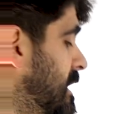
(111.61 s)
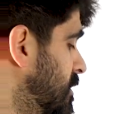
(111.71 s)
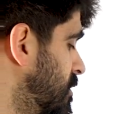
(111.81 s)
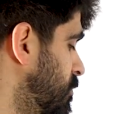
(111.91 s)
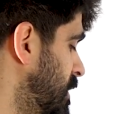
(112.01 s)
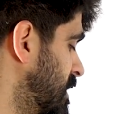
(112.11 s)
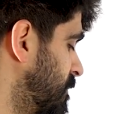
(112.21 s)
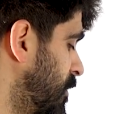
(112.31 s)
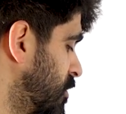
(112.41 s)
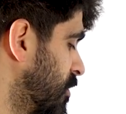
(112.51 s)
means we need to
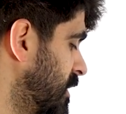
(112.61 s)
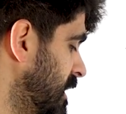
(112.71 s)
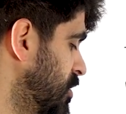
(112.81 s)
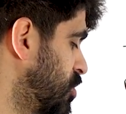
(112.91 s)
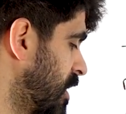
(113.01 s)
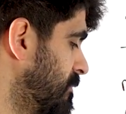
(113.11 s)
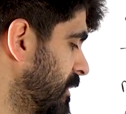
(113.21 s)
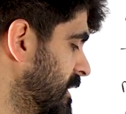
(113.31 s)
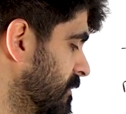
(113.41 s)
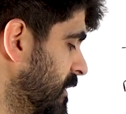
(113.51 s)
focus on each shape
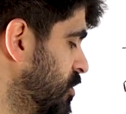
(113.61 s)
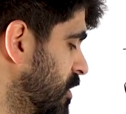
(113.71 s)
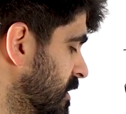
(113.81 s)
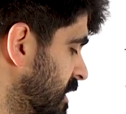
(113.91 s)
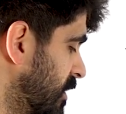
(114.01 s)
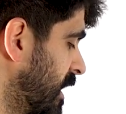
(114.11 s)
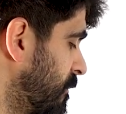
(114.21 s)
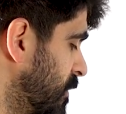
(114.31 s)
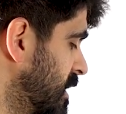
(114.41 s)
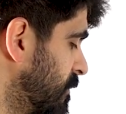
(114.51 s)
individually and say, okay,
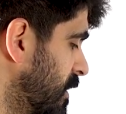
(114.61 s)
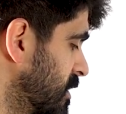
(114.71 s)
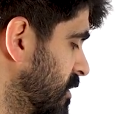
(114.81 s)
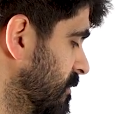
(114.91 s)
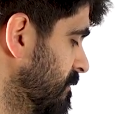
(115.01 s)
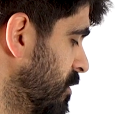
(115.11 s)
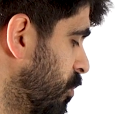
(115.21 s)
for this frustum,